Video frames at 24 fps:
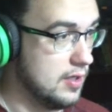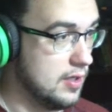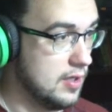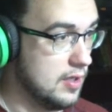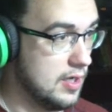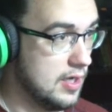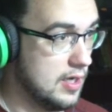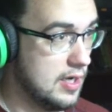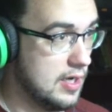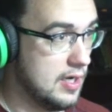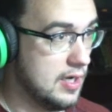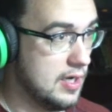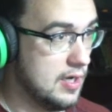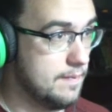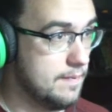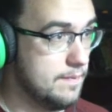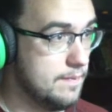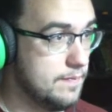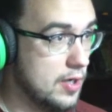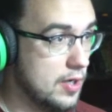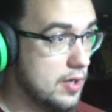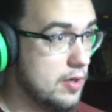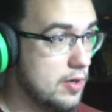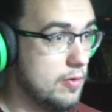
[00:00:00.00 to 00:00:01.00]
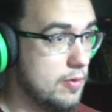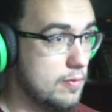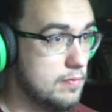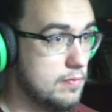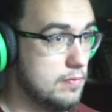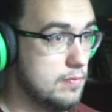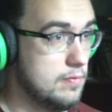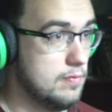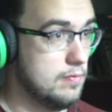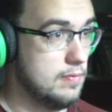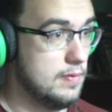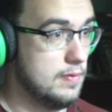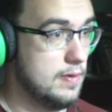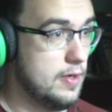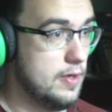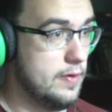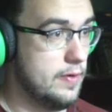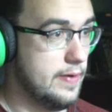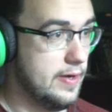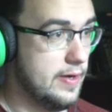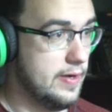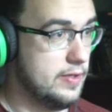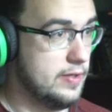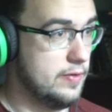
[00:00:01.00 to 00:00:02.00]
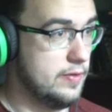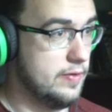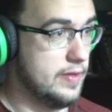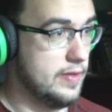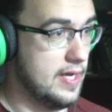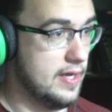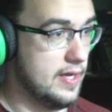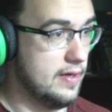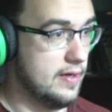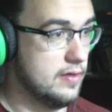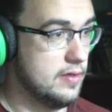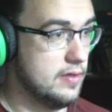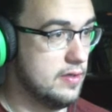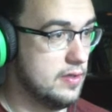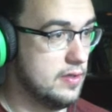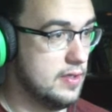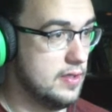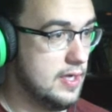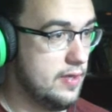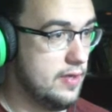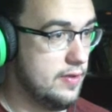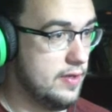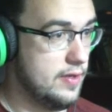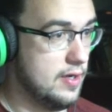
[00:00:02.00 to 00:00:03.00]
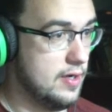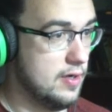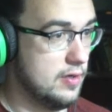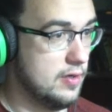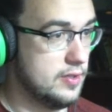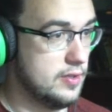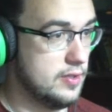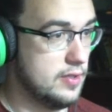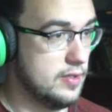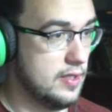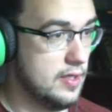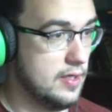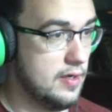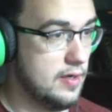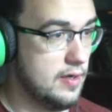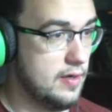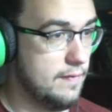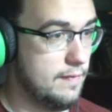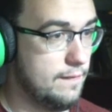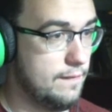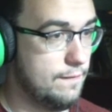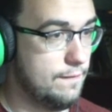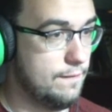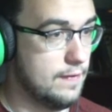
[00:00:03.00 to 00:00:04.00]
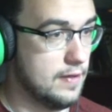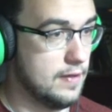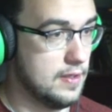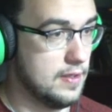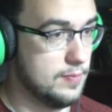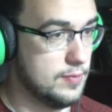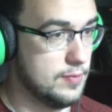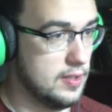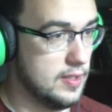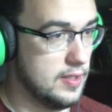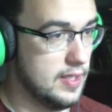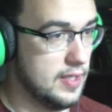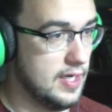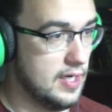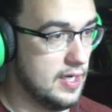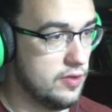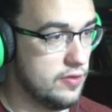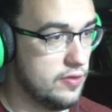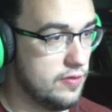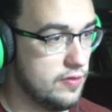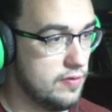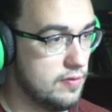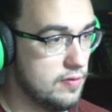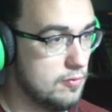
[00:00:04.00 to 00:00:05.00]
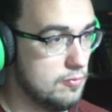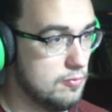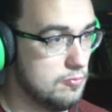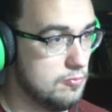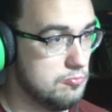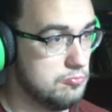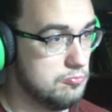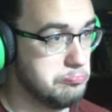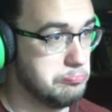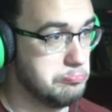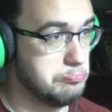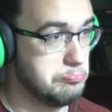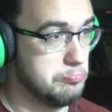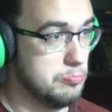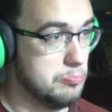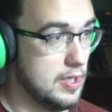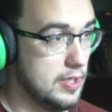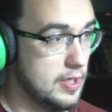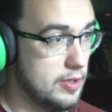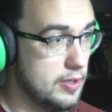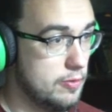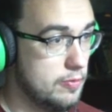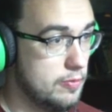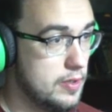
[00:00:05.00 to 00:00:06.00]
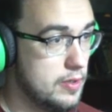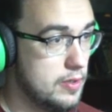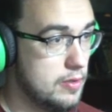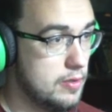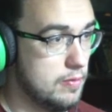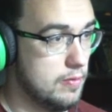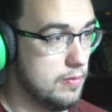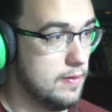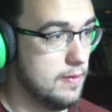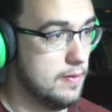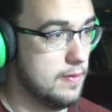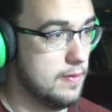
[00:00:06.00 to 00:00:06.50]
Oh, how'd I do that? How the hell did they fuck up the length? I don't know.